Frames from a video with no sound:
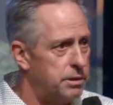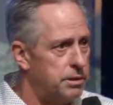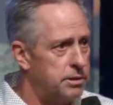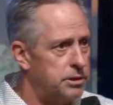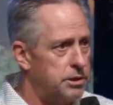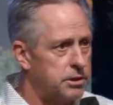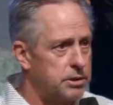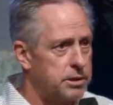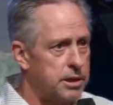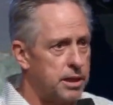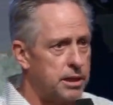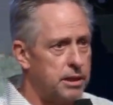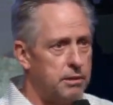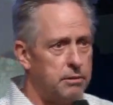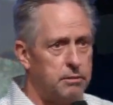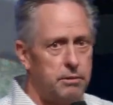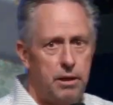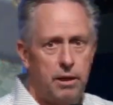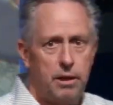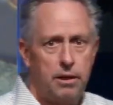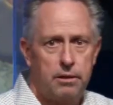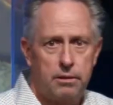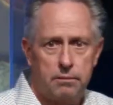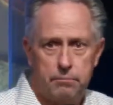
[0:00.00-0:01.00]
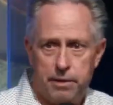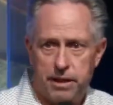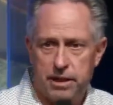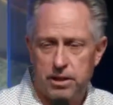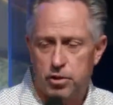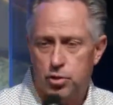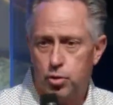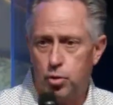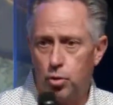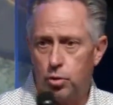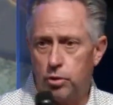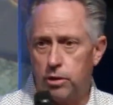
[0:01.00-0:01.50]
and just kind of
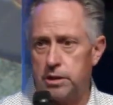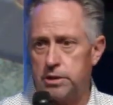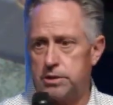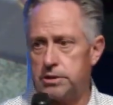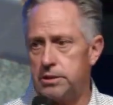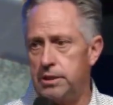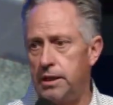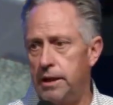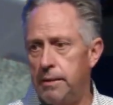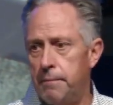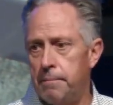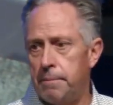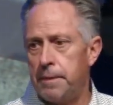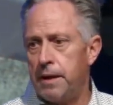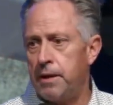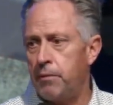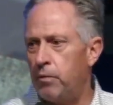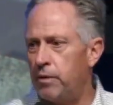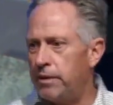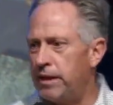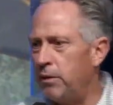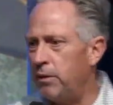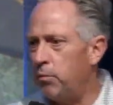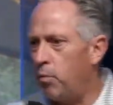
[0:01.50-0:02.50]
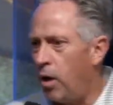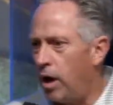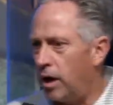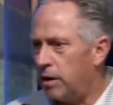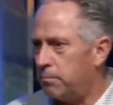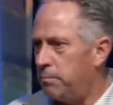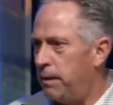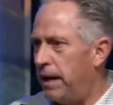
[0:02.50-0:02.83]
being tourists. Well, they walked